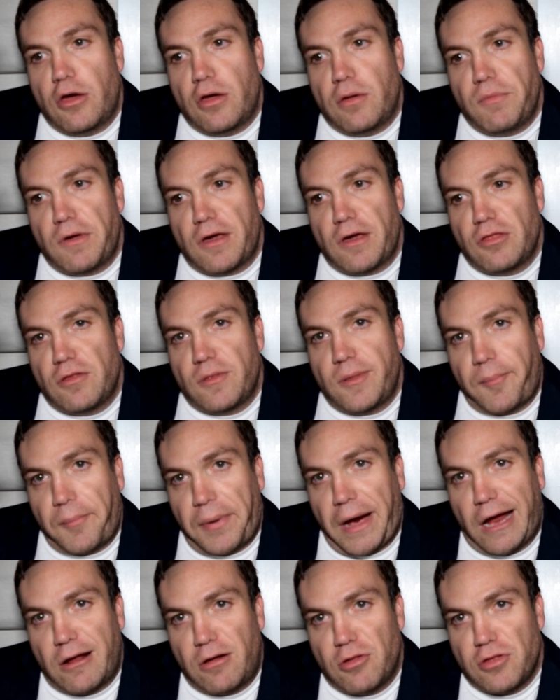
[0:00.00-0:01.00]
Because the
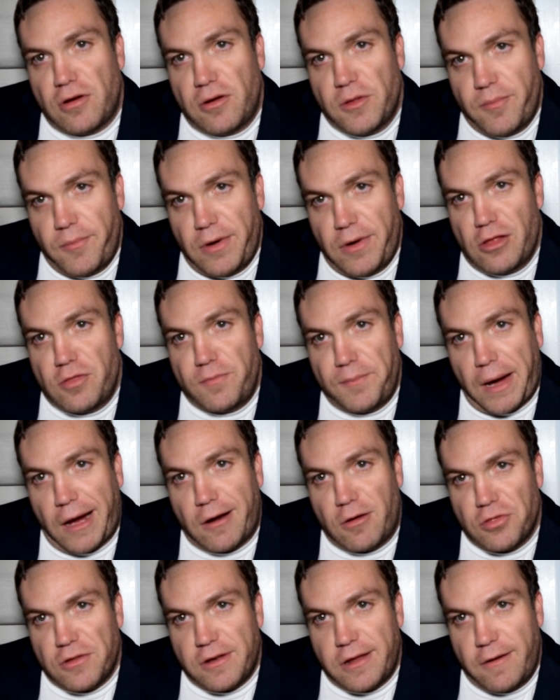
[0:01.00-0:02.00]
battles are the best
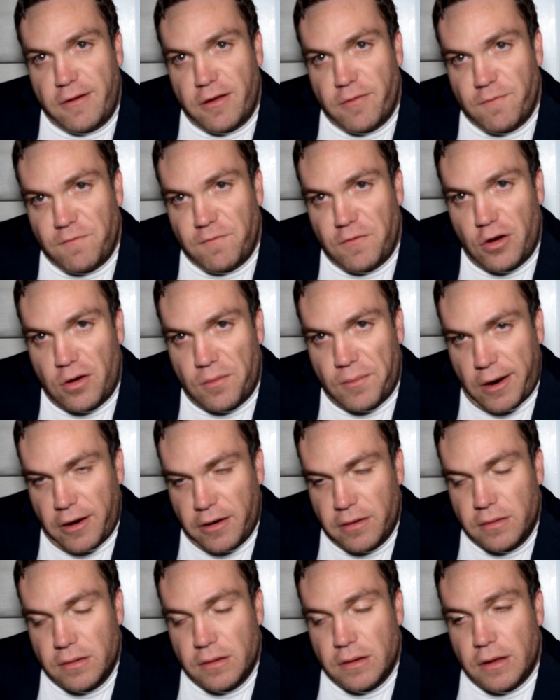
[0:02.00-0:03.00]
battles in any film
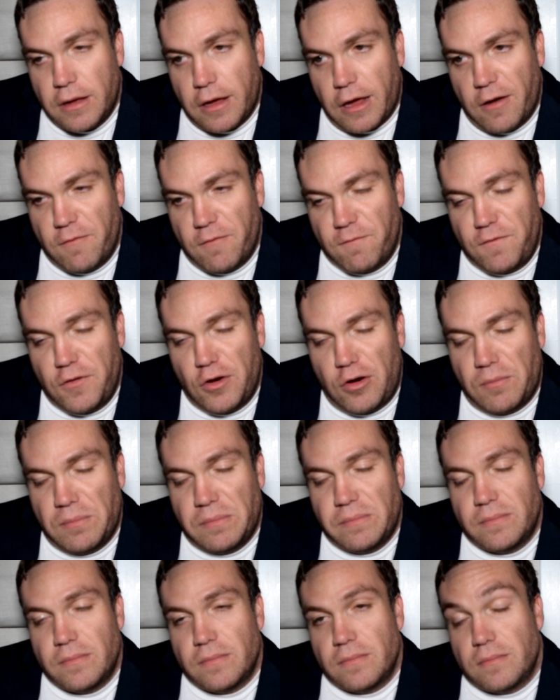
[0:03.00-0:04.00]
in film.
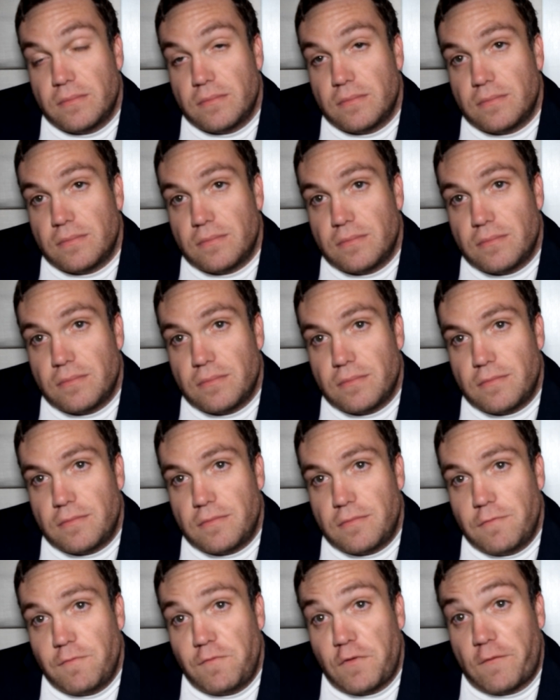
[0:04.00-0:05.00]

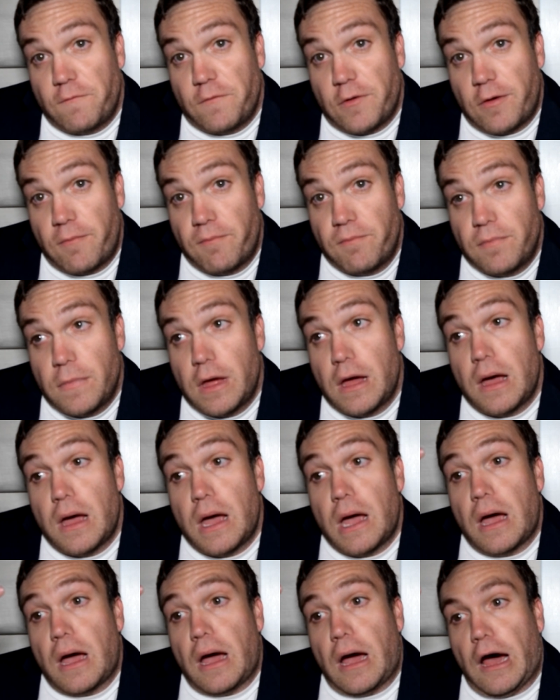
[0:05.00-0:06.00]

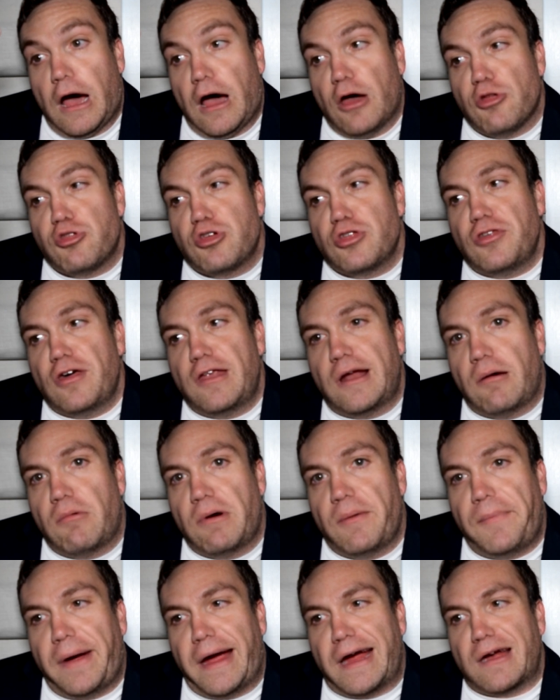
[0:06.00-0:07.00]
She said, I
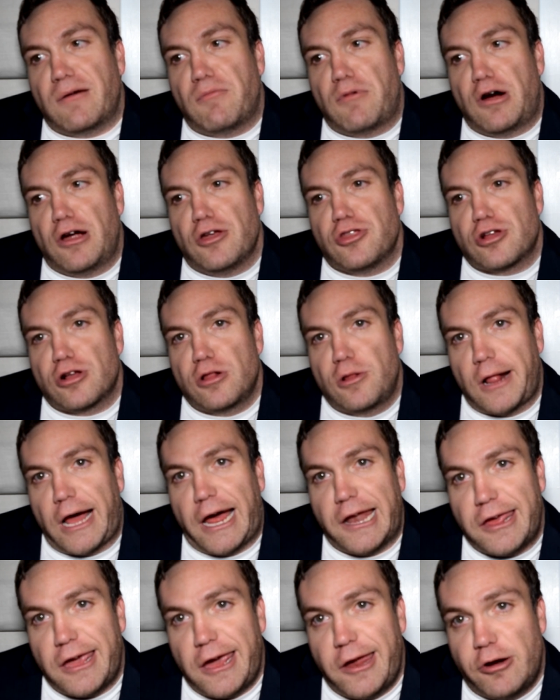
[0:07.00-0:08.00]
went back and watched
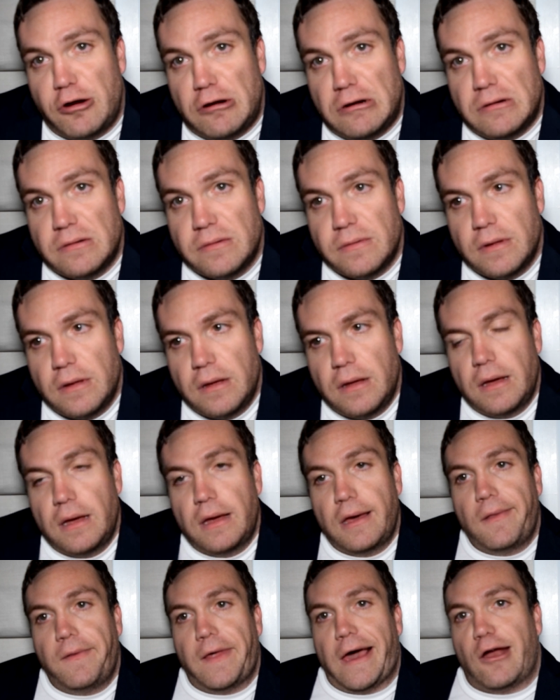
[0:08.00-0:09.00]
Gladiator.
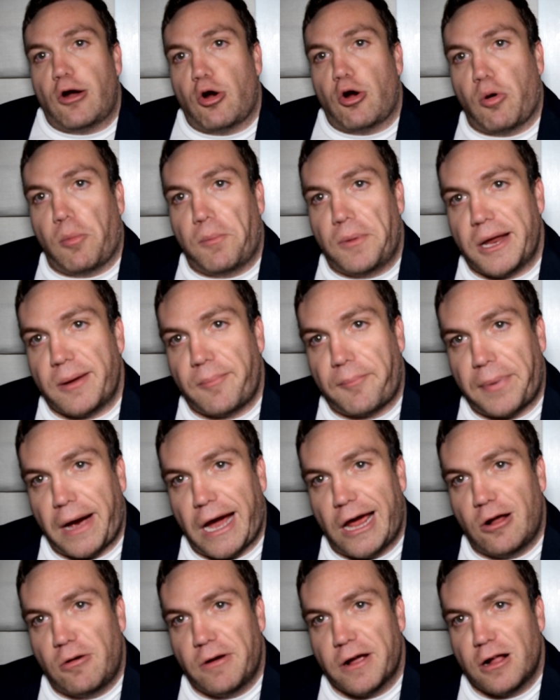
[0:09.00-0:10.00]
That opening
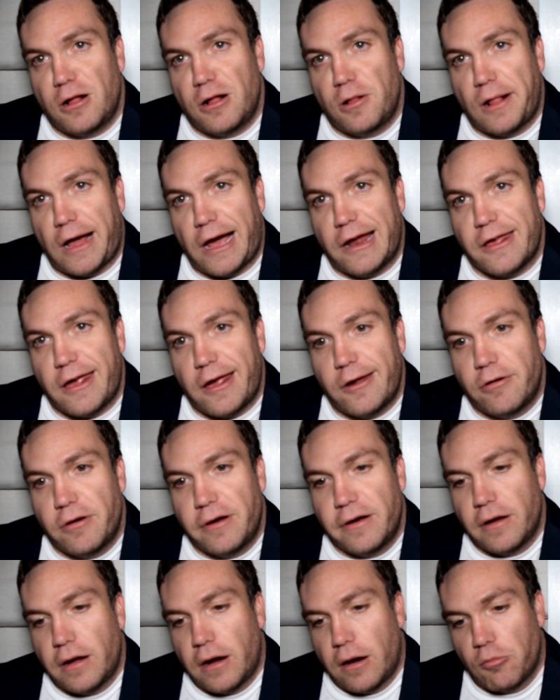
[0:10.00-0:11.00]
battle in Gladiator
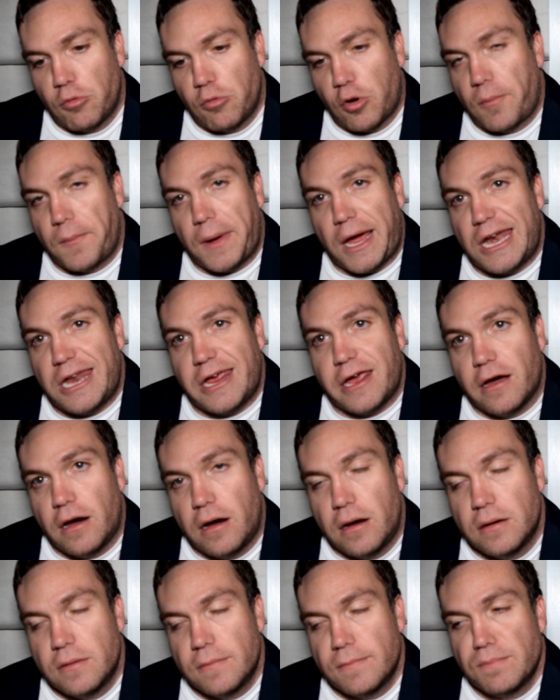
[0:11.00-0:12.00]
in
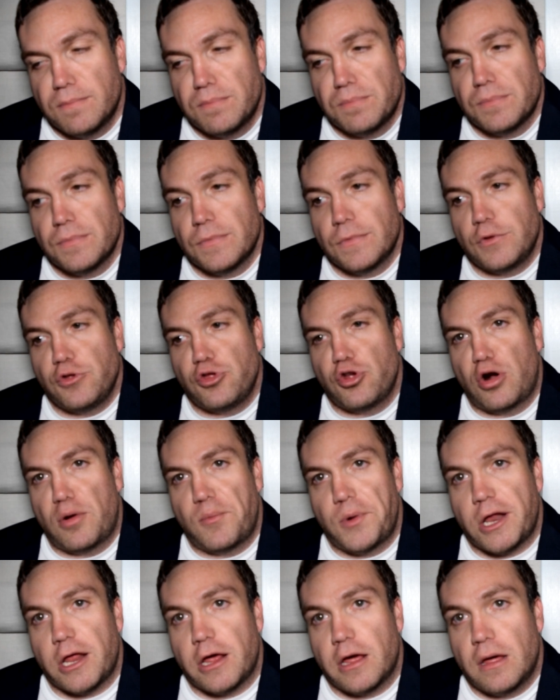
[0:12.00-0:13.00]
Romania,
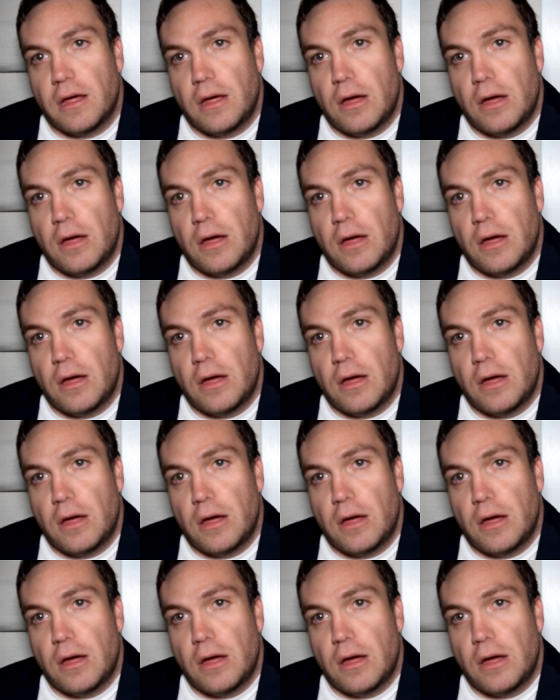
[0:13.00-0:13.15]
Germany.